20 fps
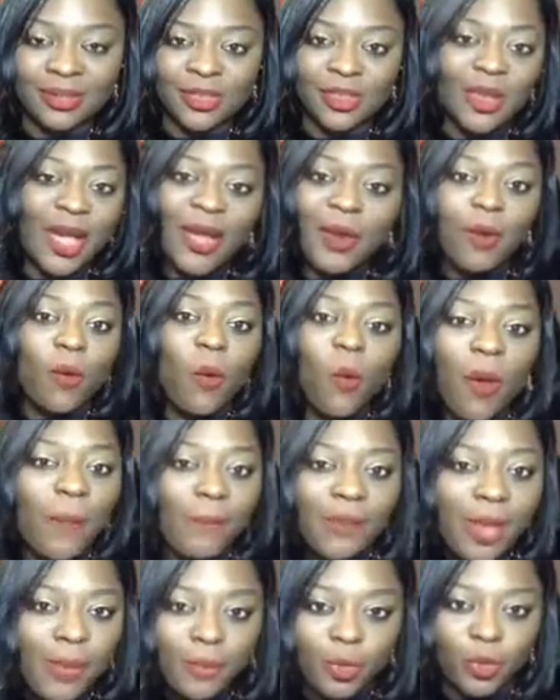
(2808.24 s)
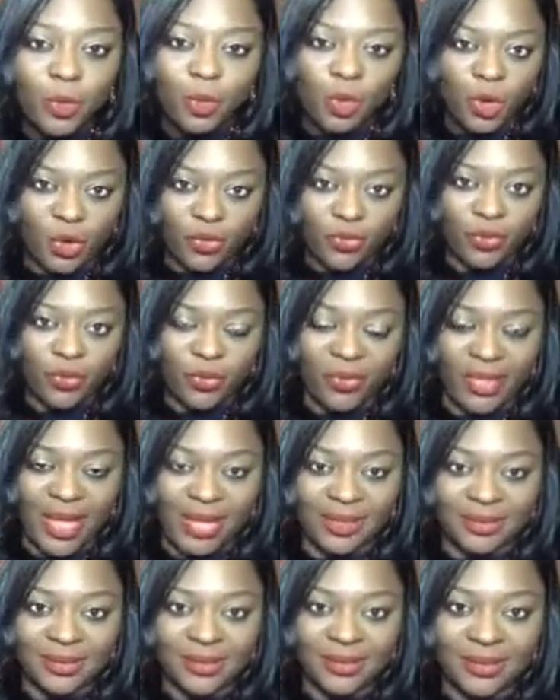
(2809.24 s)
So I don't want people to go through
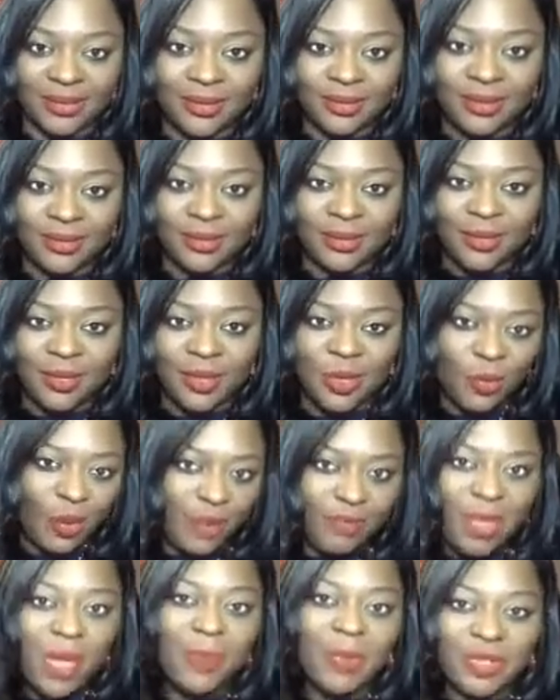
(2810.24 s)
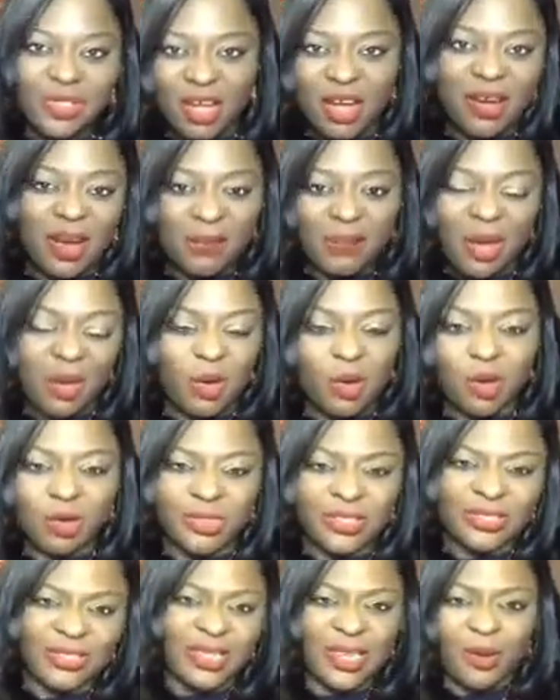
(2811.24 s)
that. So when people talk about, oh,
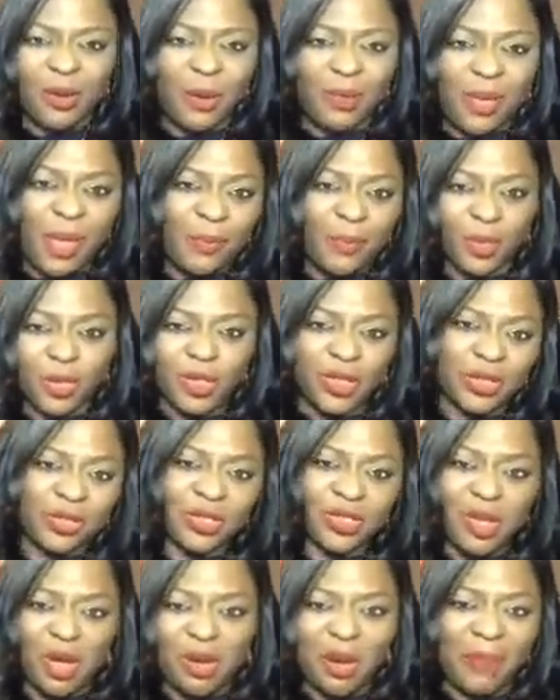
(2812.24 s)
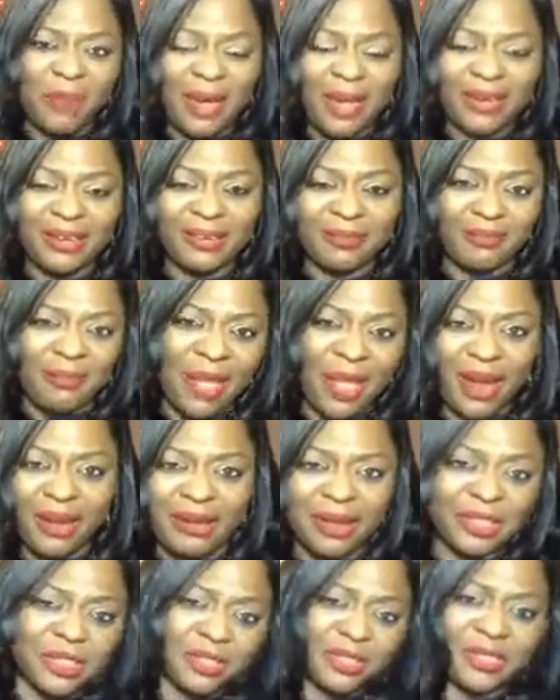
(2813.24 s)
single people shouldn't talk about
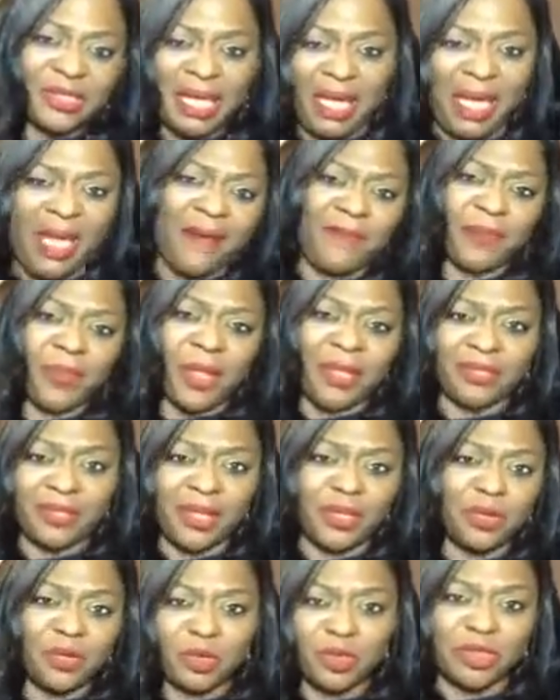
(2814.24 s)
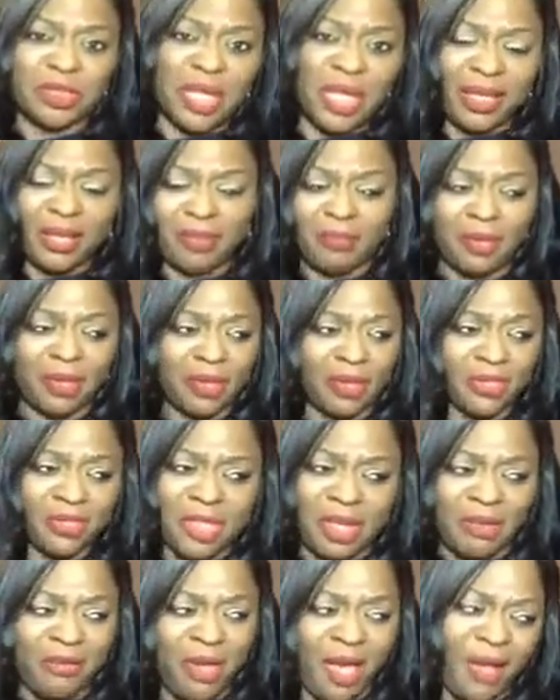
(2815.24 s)
marriage because they have nothing to say, because
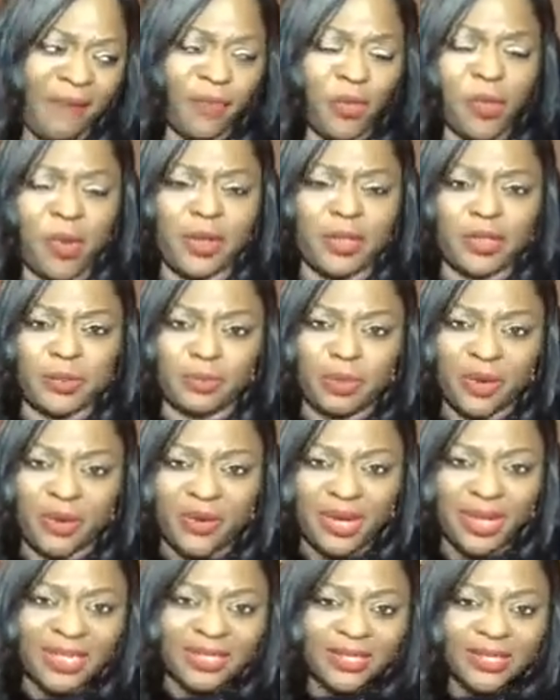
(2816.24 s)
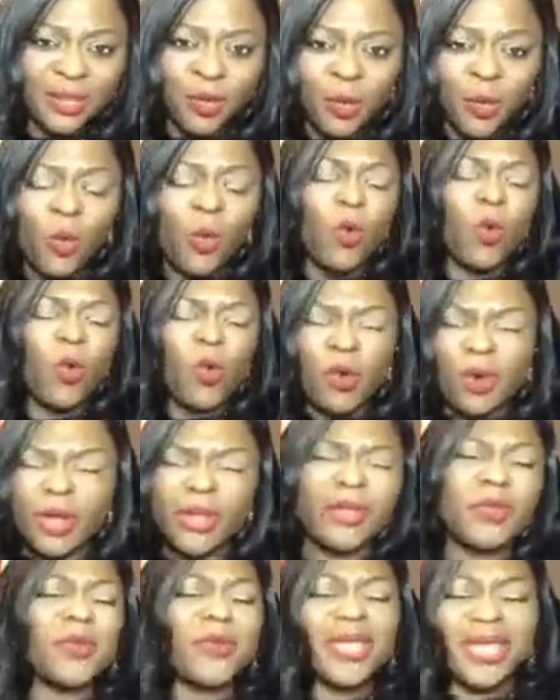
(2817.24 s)
they don't have no experience, who are
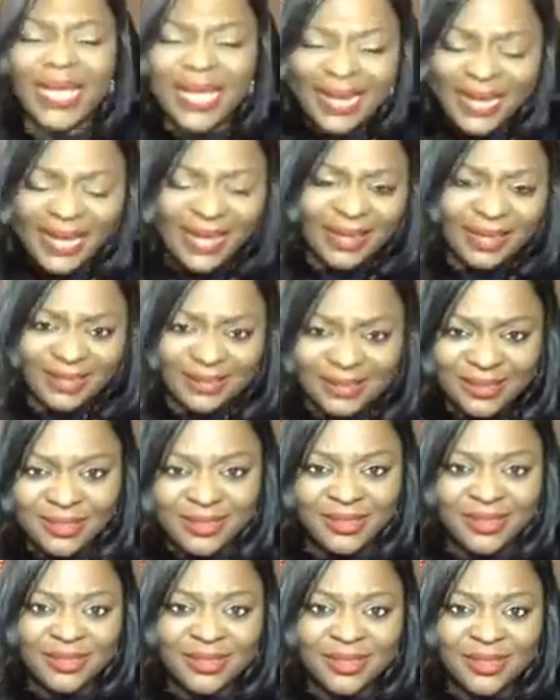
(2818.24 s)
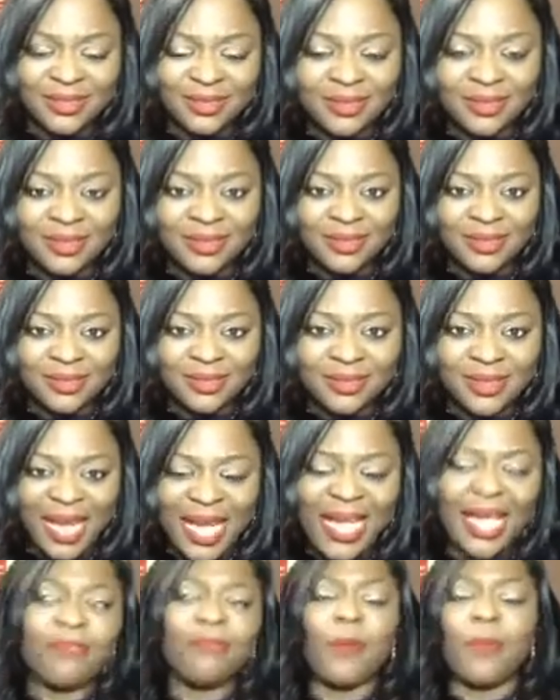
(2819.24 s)
you kidding?
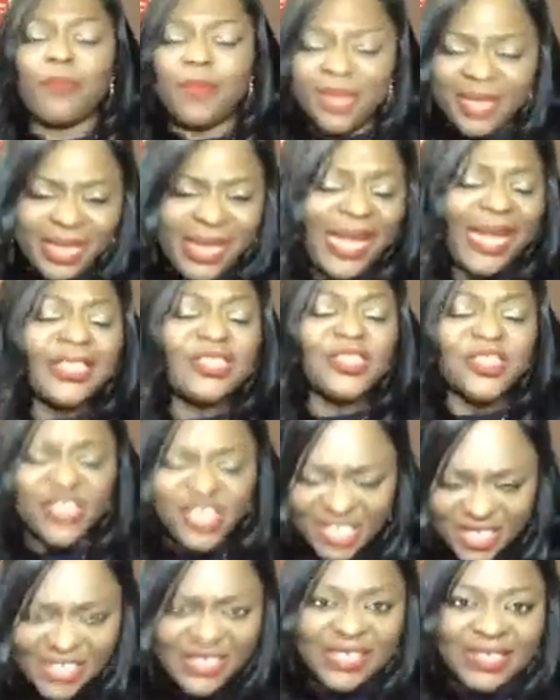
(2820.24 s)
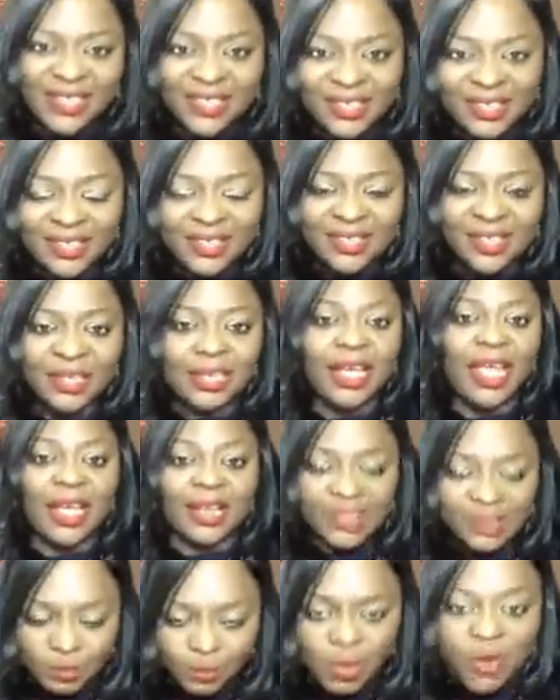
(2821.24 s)
I have a PhD in the
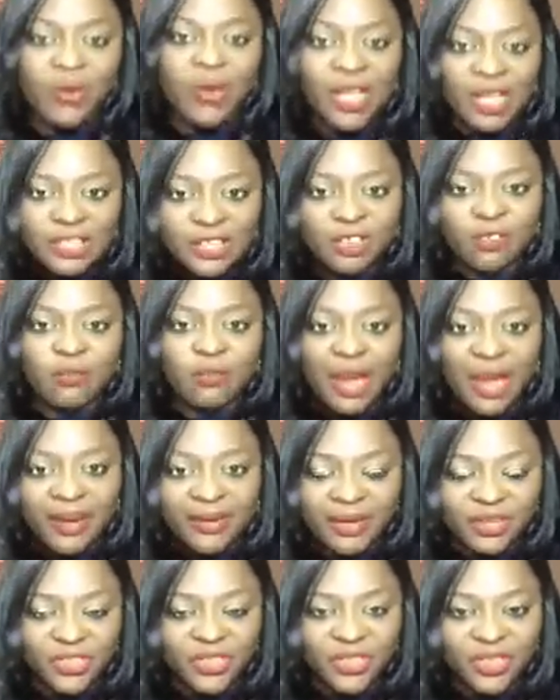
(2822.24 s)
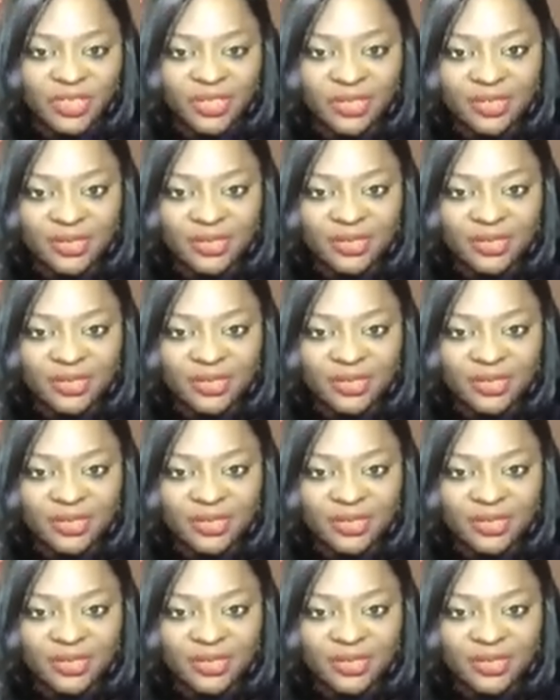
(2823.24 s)
experience of marriage